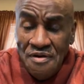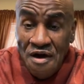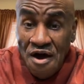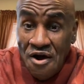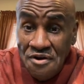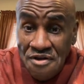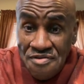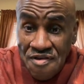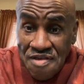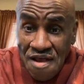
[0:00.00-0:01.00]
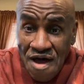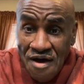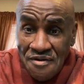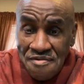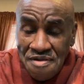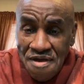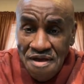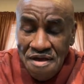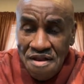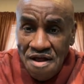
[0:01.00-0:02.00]
168 hours.
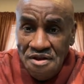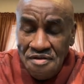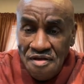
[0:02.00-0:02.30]
And I looked, I